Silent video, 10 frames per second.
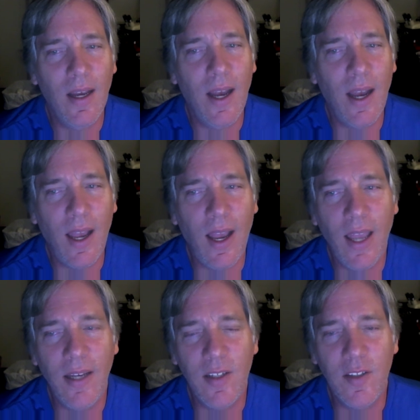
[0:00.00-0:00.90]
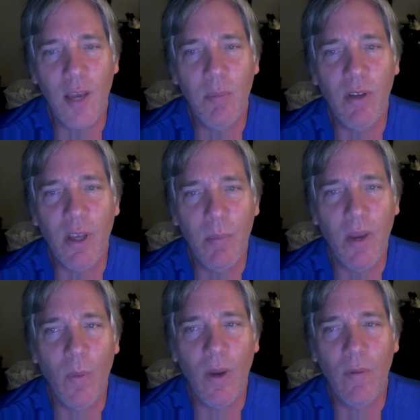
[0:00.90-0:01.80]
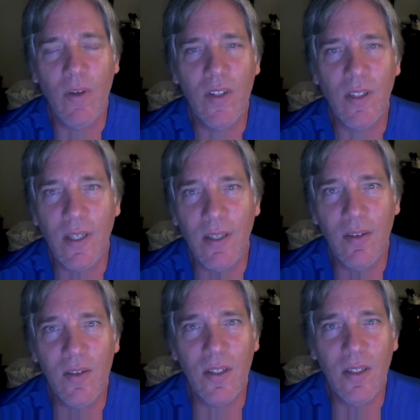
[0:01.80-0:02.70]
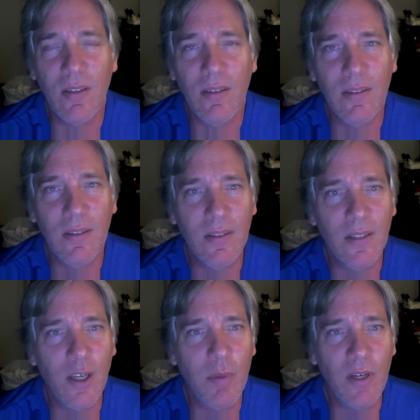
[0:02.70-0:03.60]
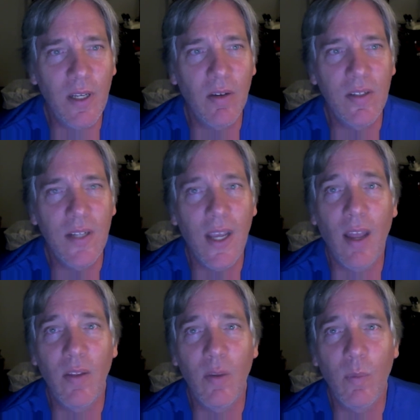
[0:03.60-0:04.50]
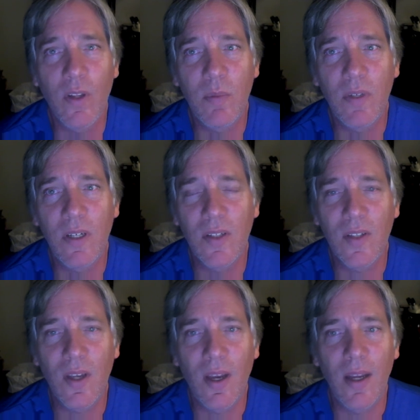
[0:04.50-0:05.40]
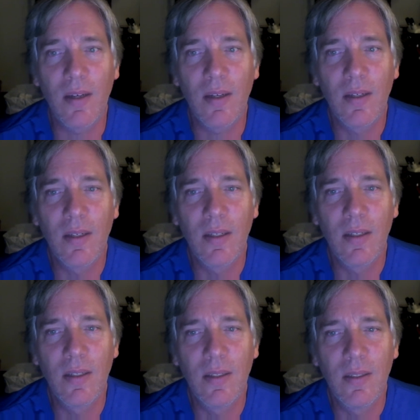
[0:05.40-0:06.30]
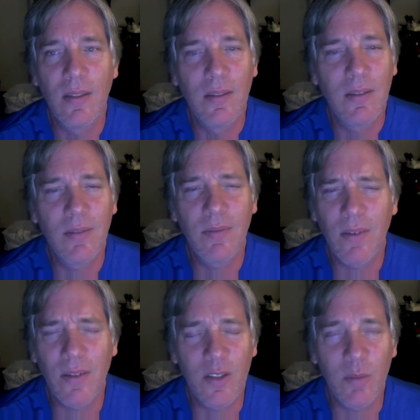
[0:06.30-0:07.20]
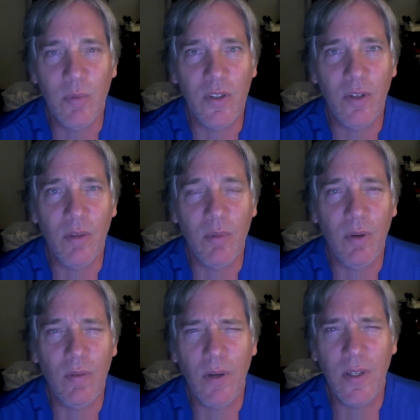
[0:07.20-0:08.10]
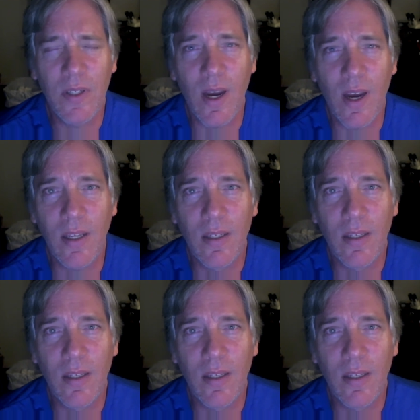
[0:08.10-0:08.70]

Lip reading: I had an example come my way recently. There's a company here in town that wants me to design a very simple circuit board, very tiny.